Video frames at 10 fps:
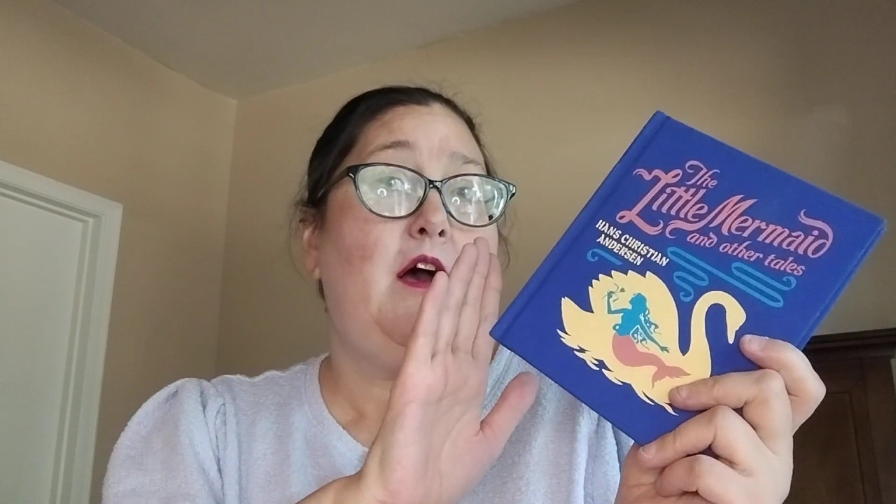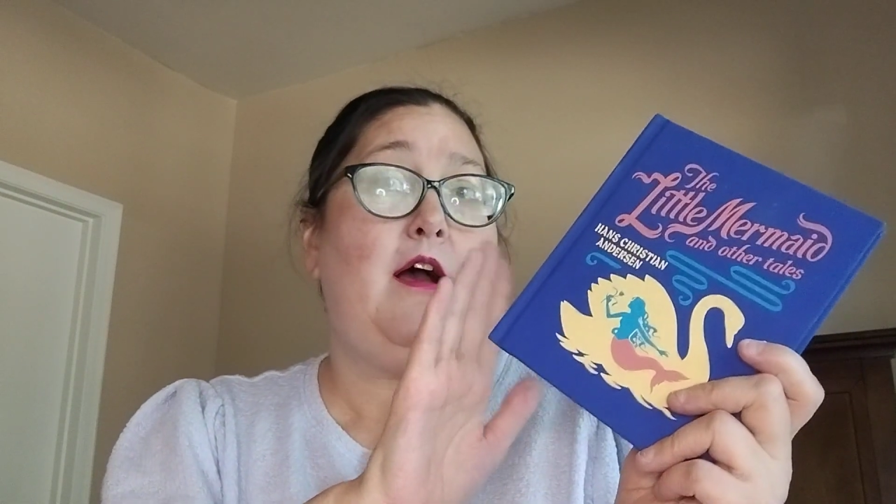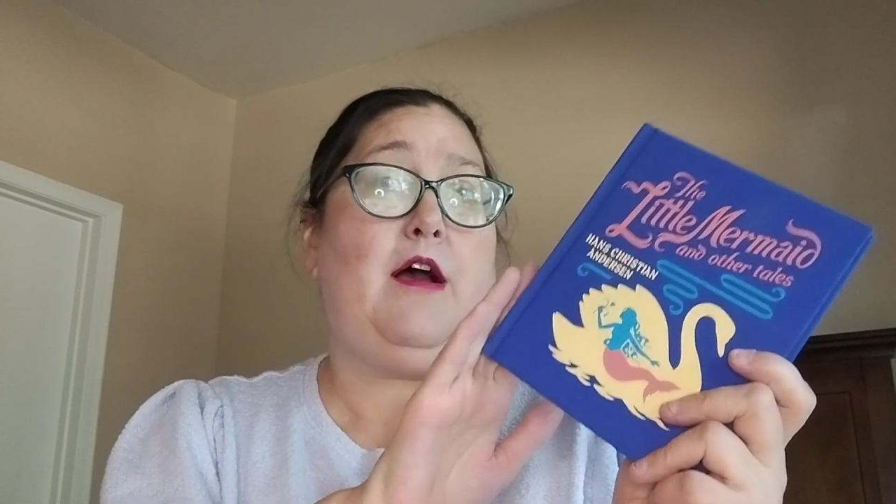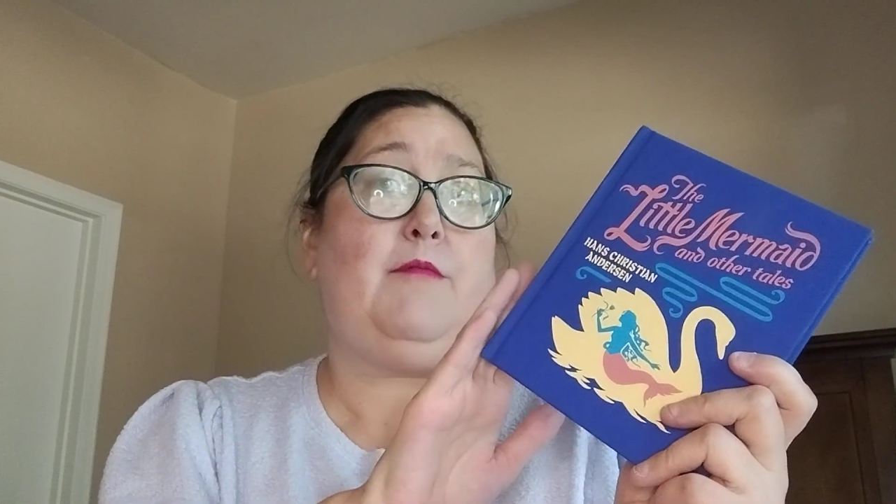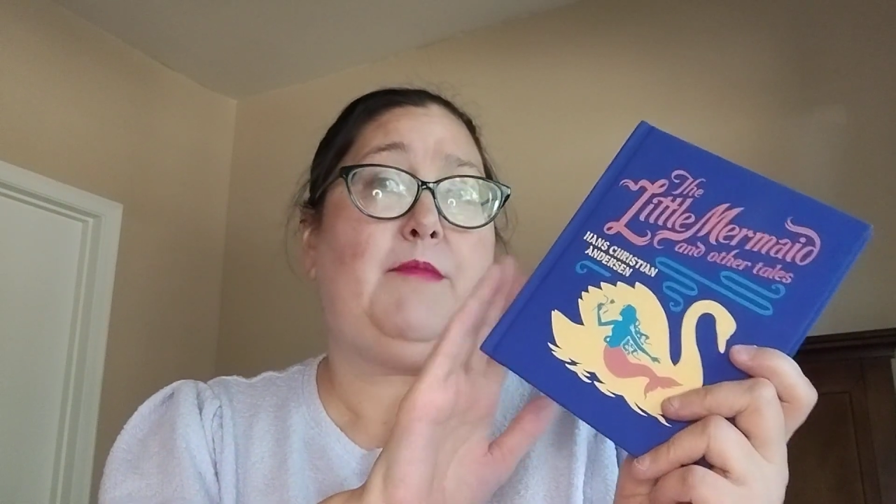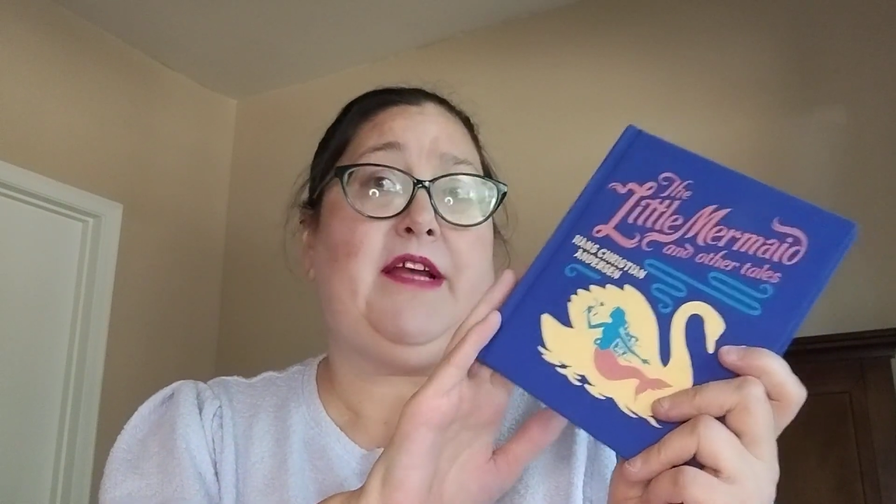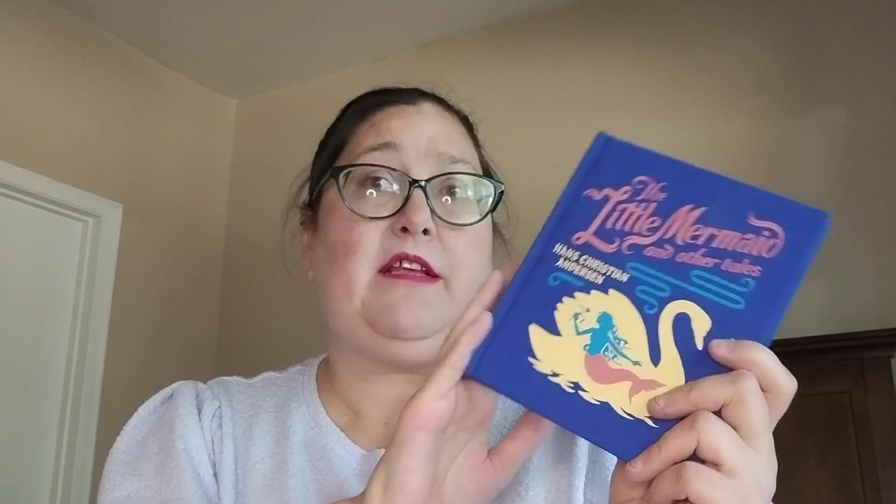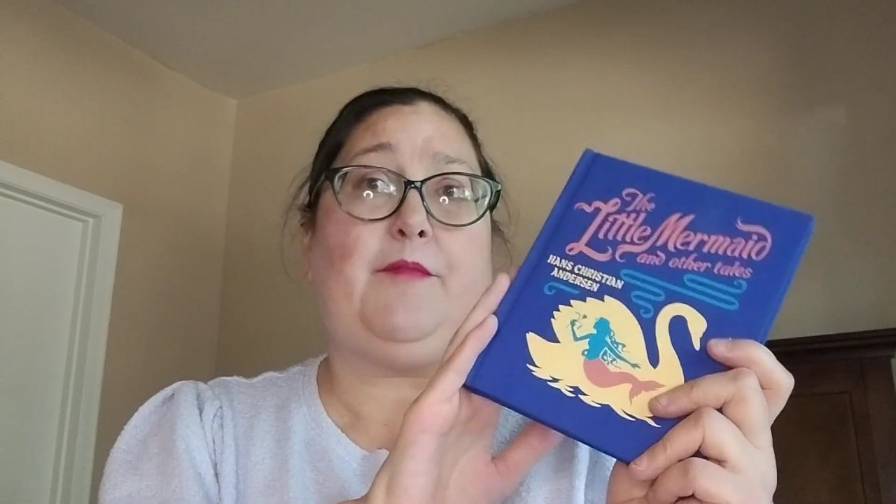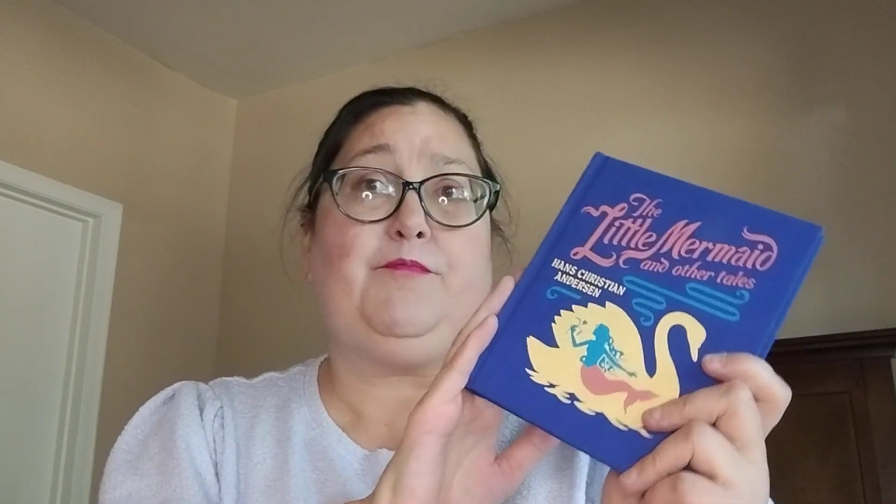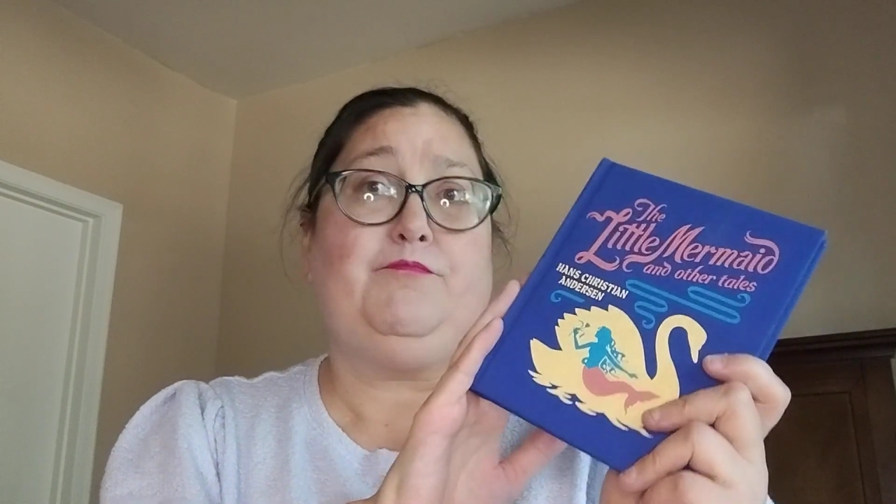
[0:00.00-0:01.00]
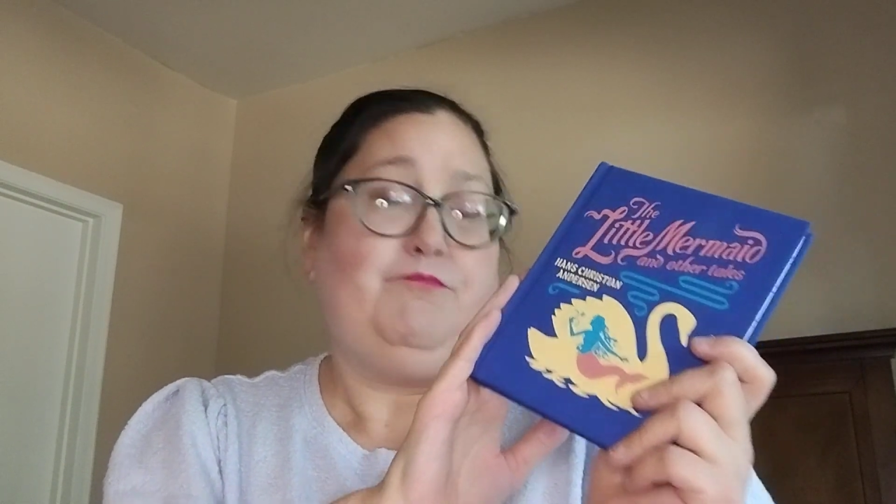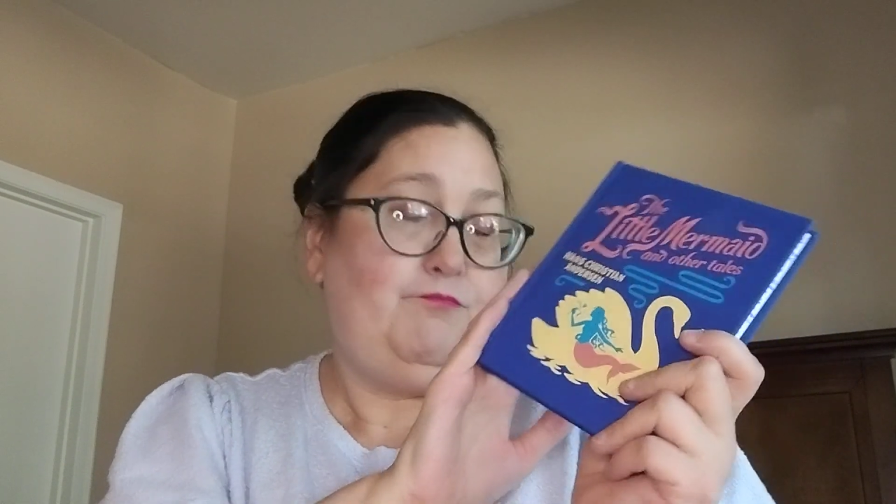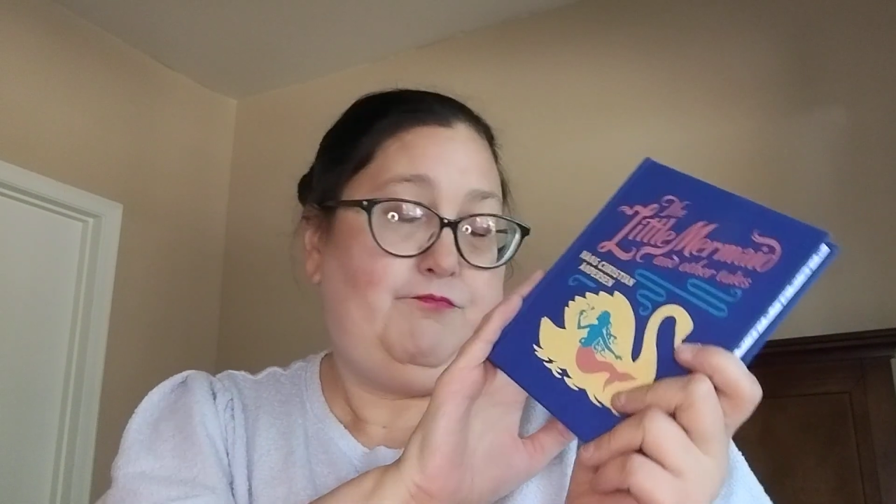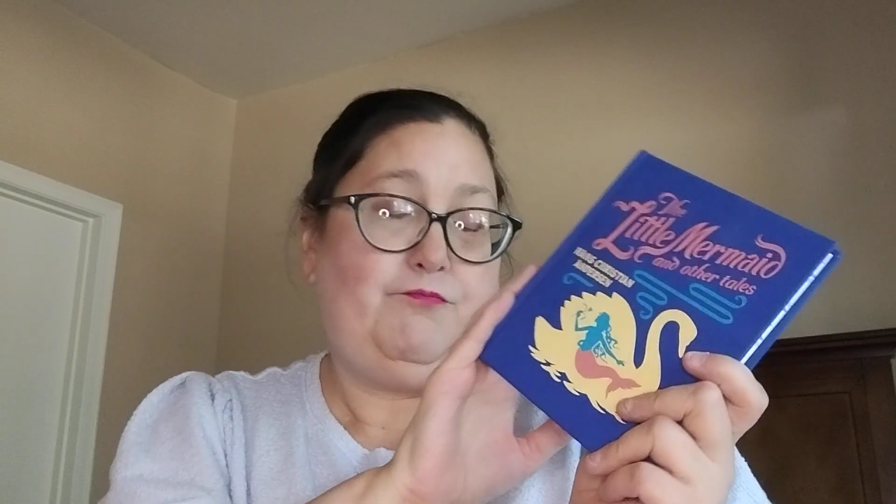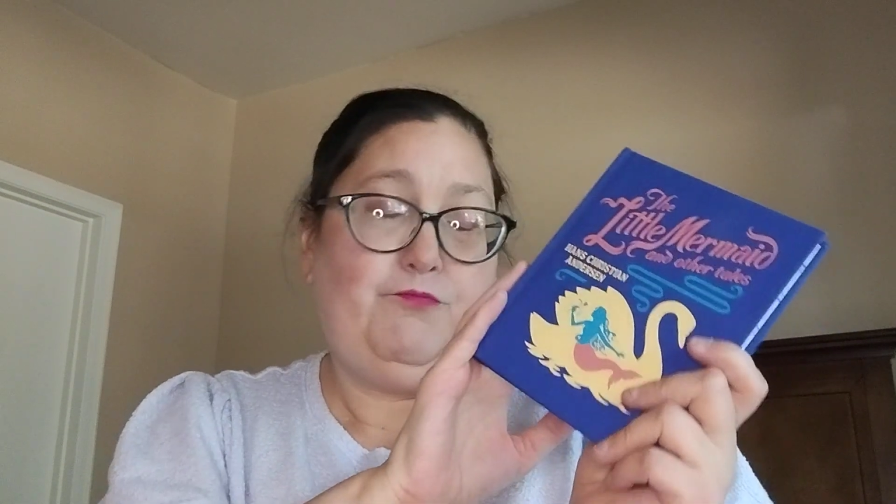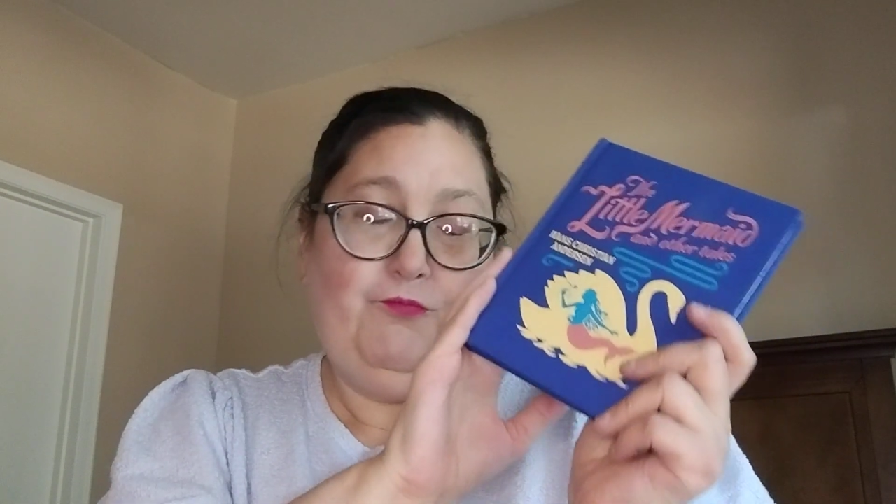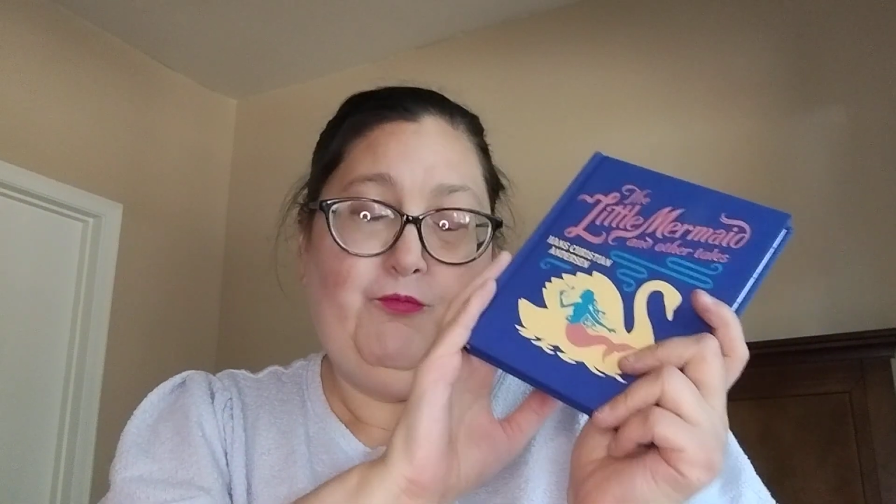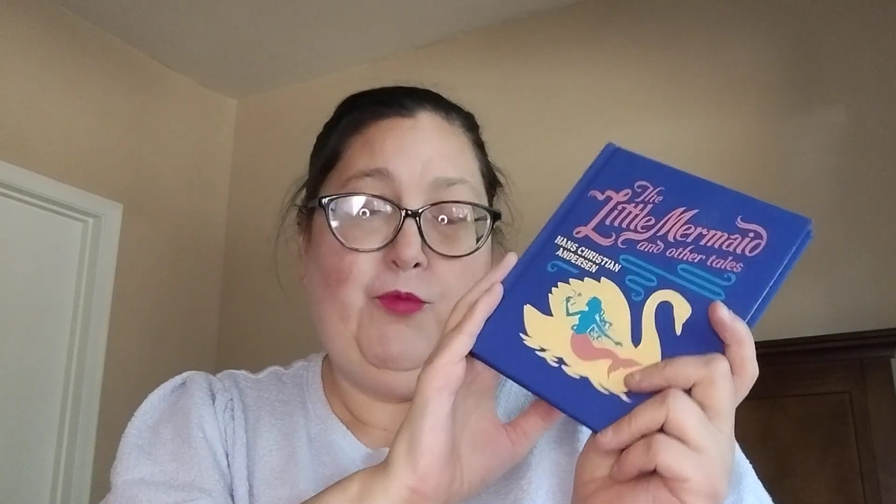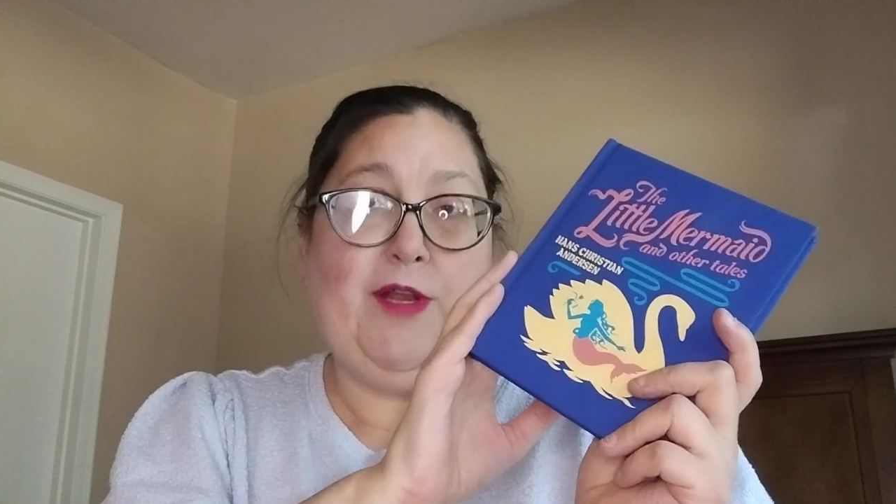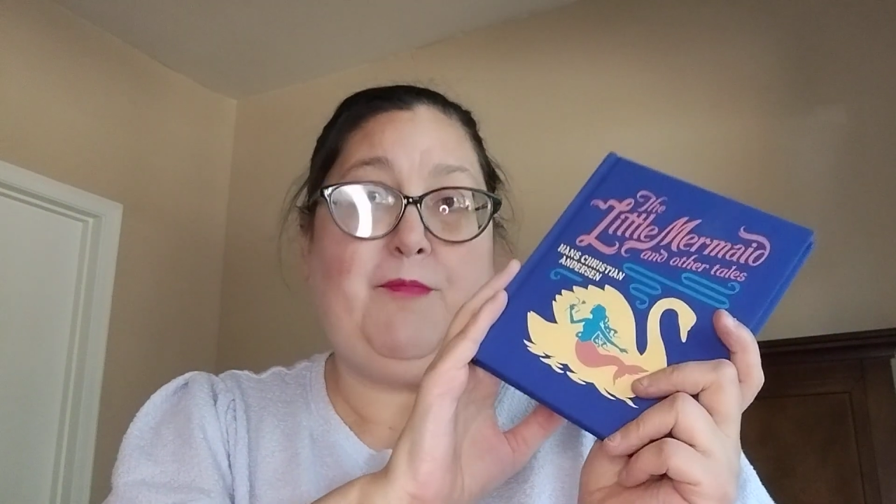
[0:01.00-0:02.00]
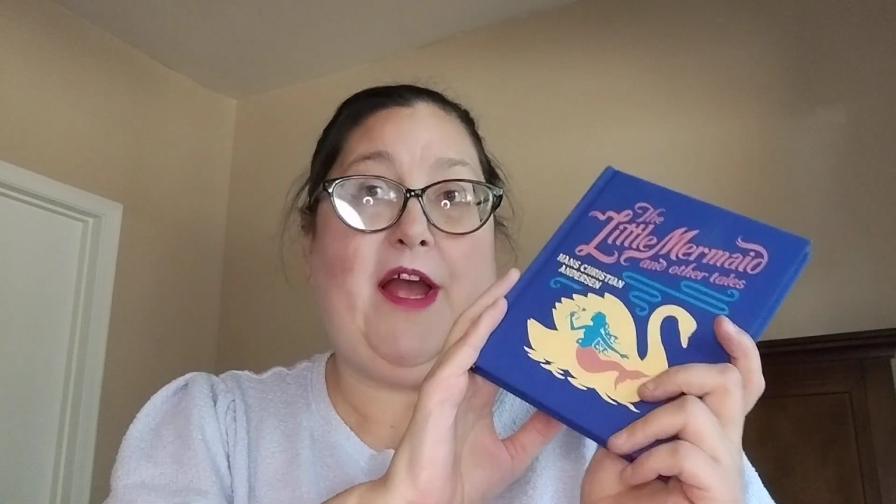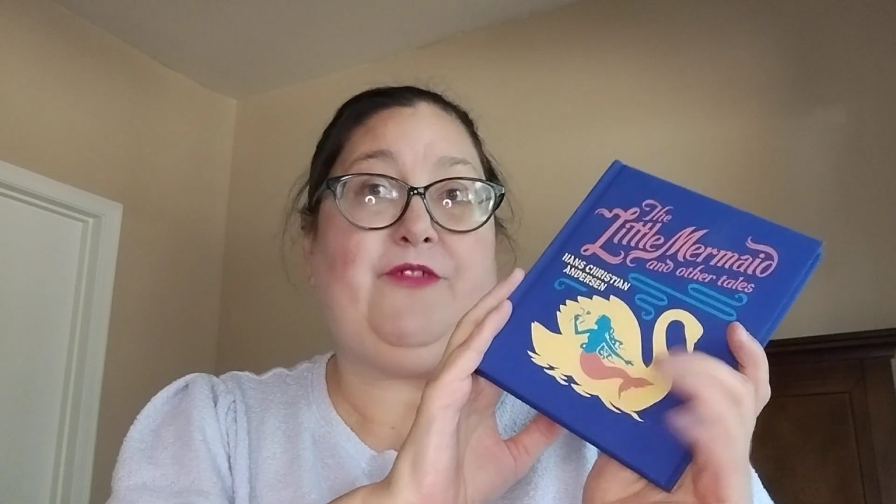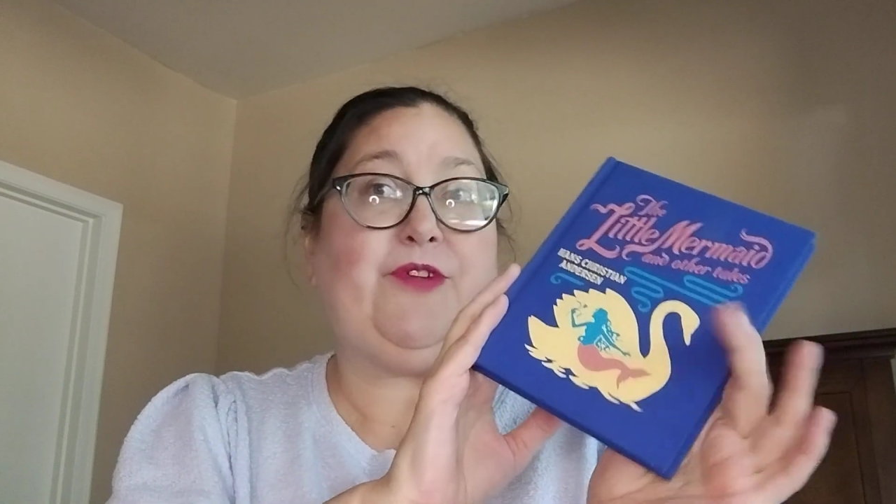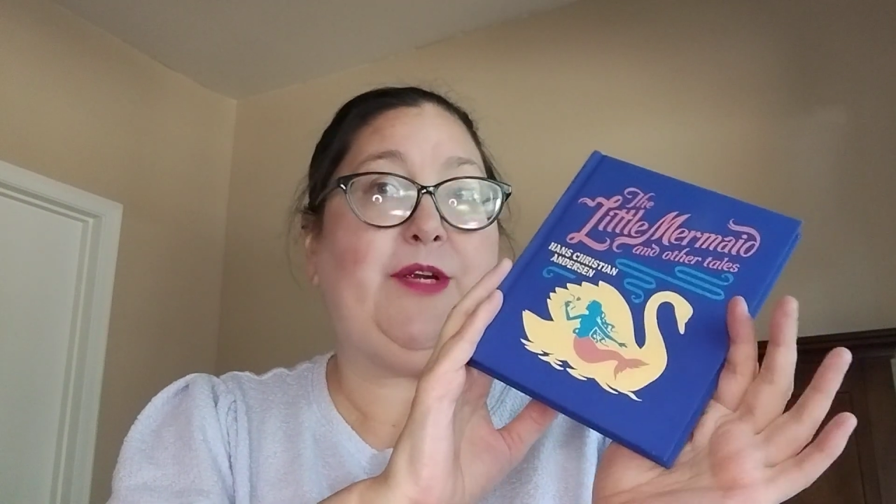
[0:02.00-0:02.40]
I wouldn't mind